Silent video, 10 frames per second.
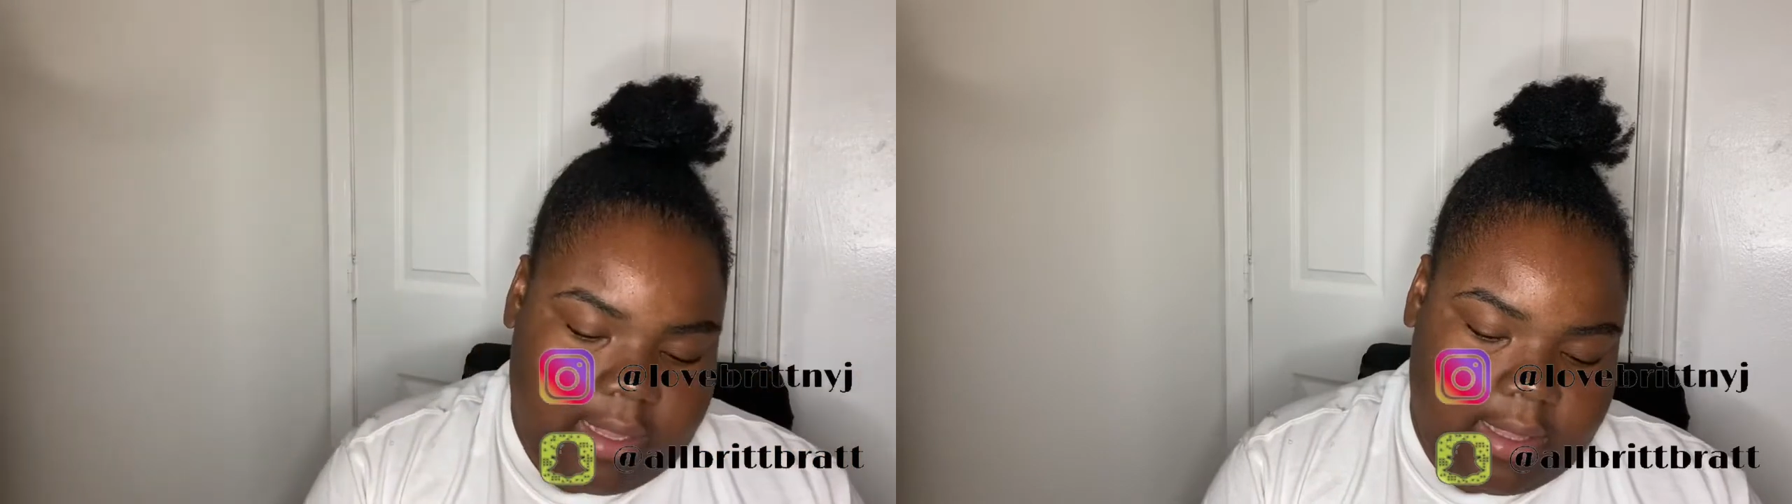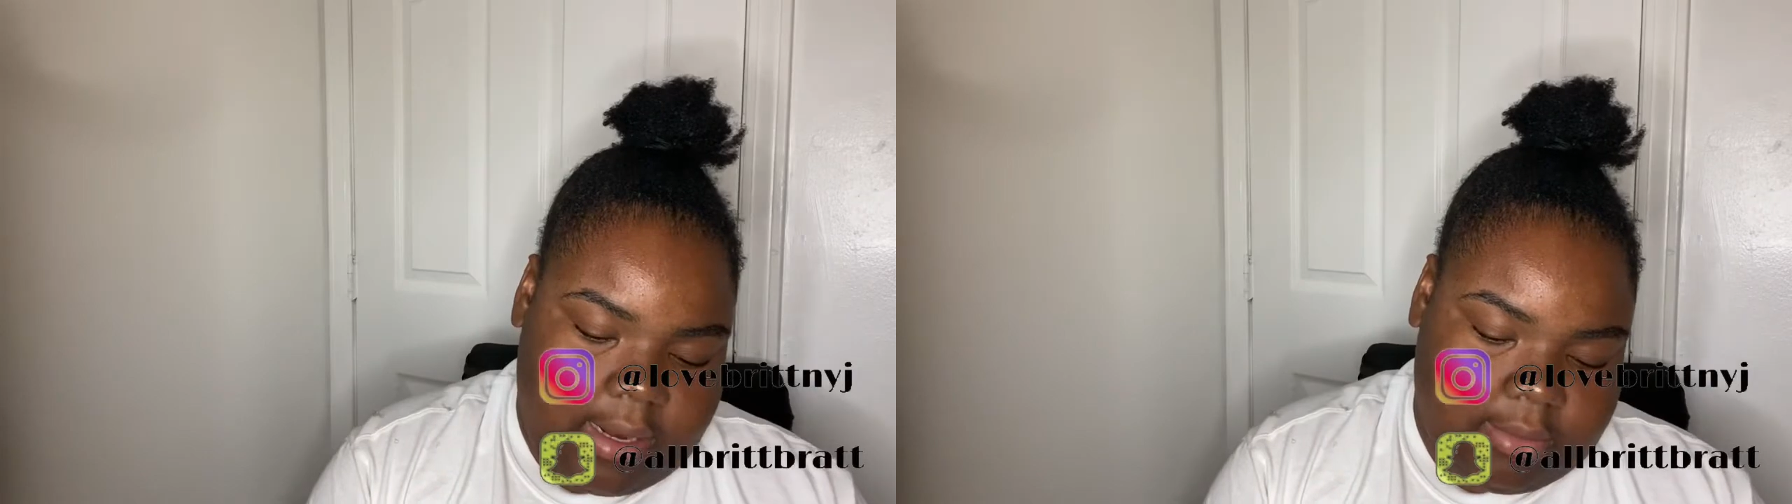
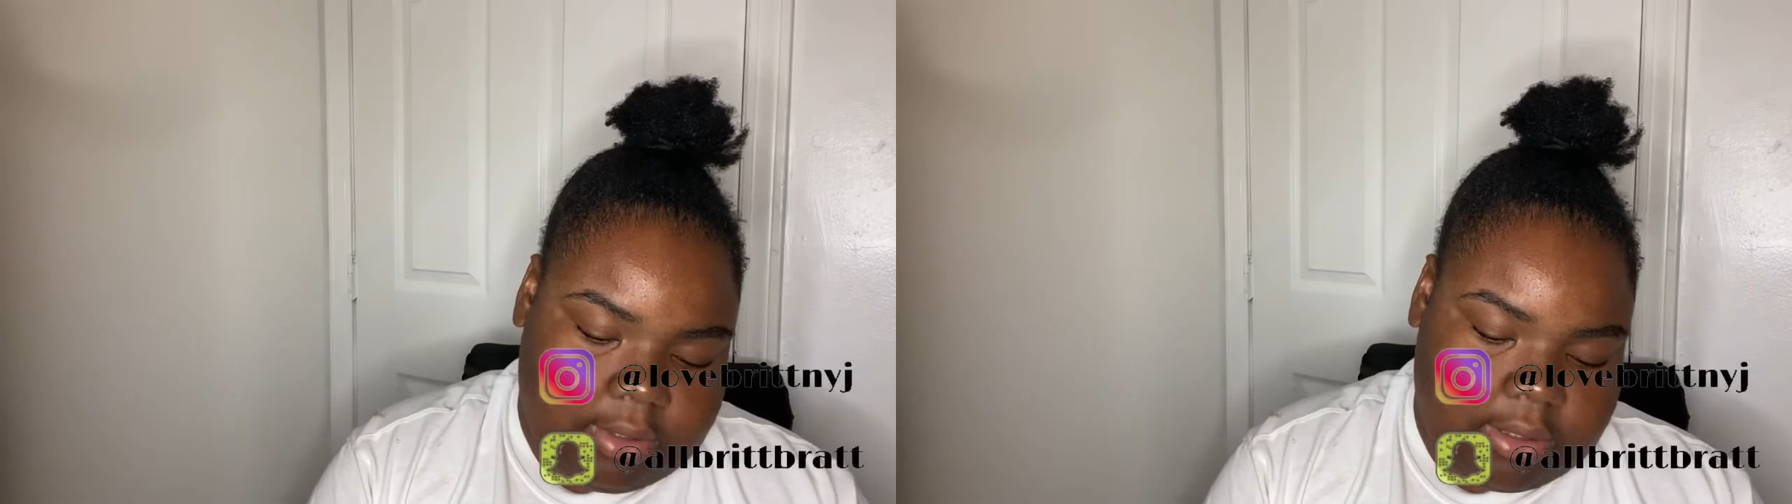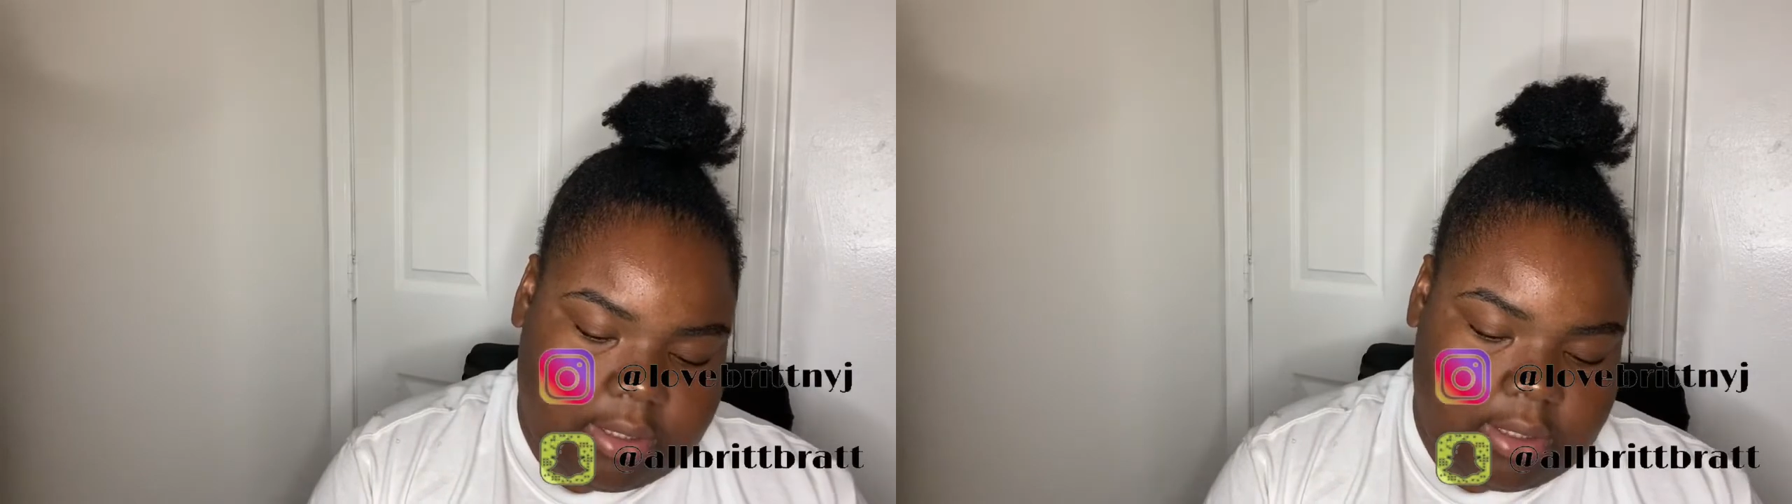then I'm
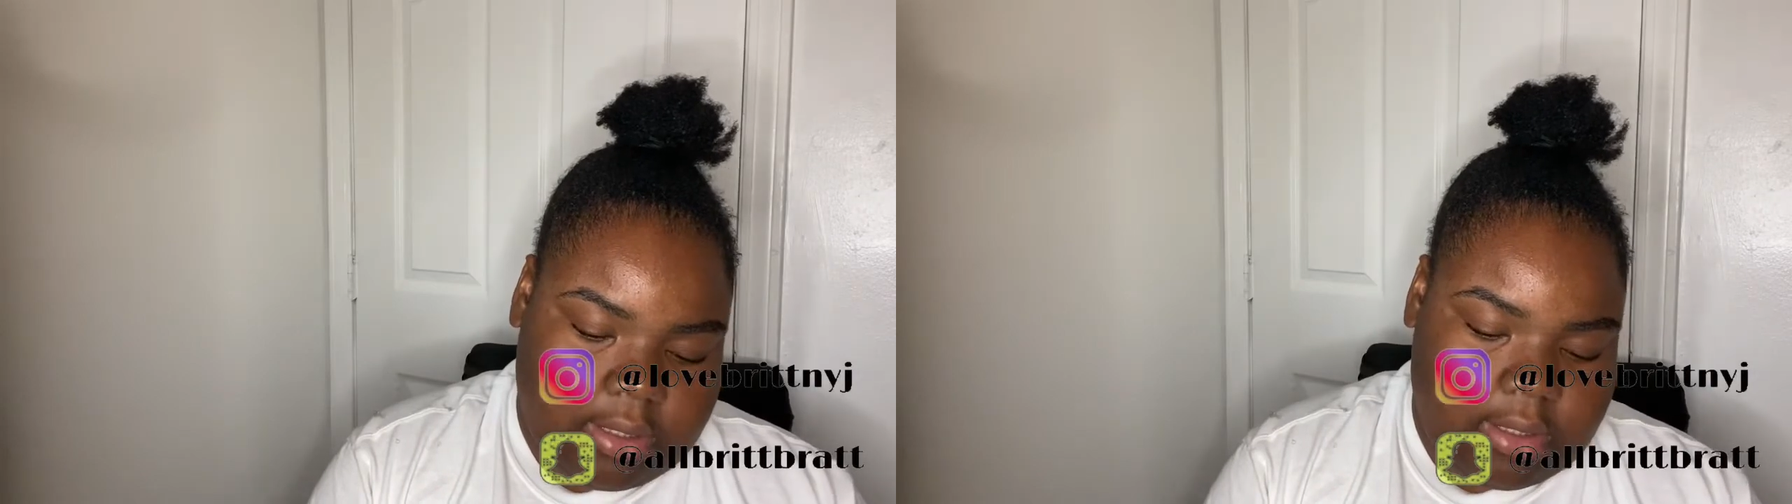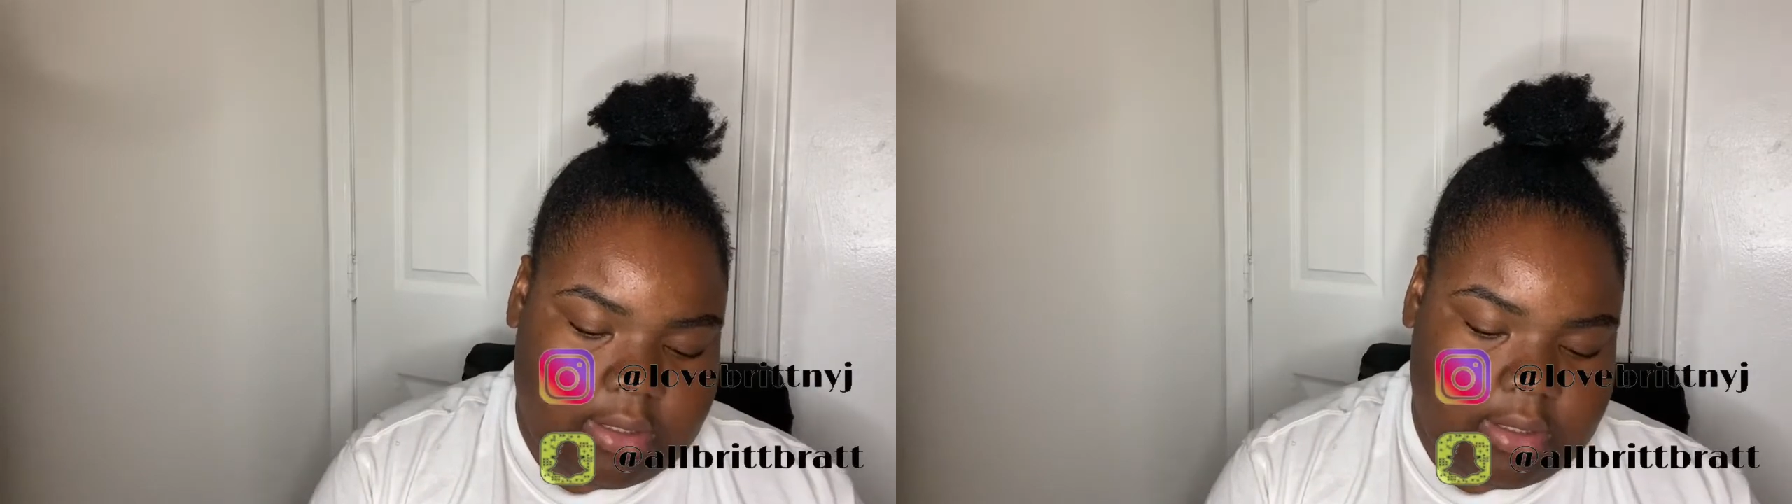just gonna